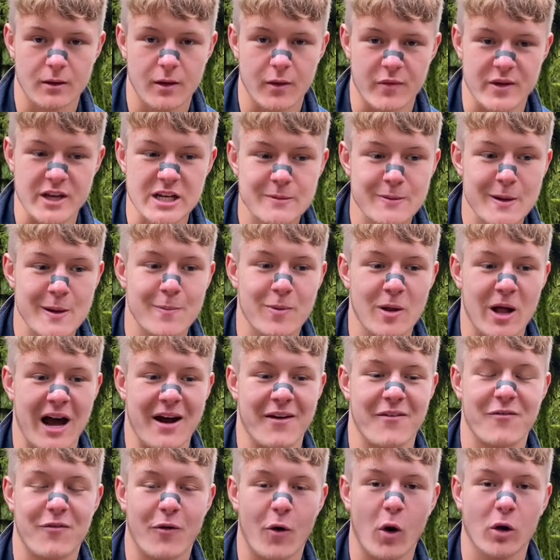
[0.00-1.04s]
These people
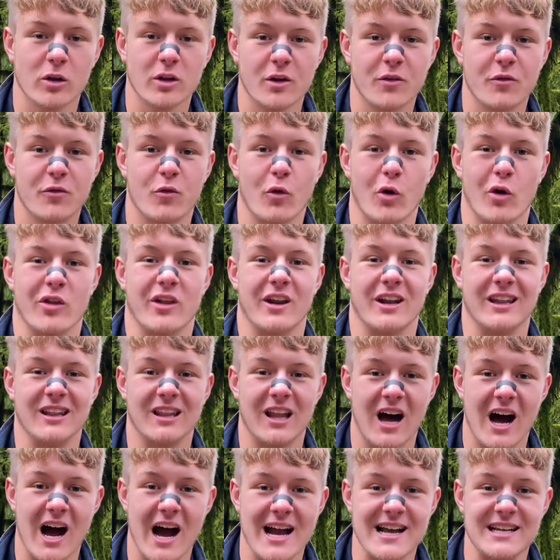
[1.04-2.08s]
have fallen for the
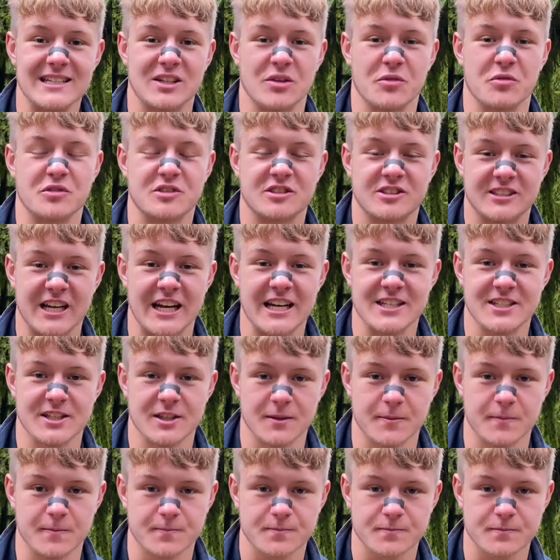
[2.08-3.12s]
lies of
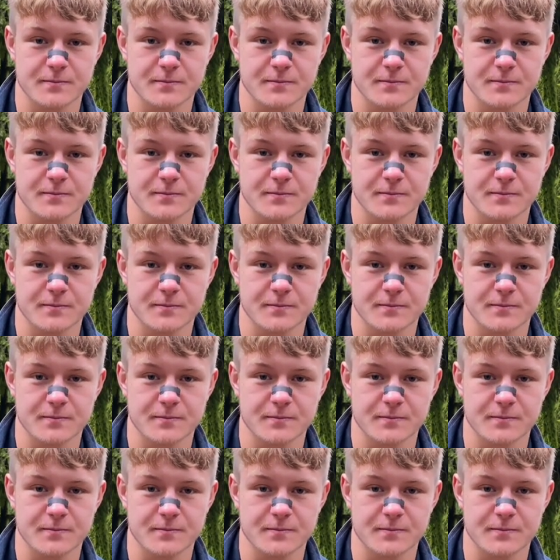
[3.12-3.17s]
Satan.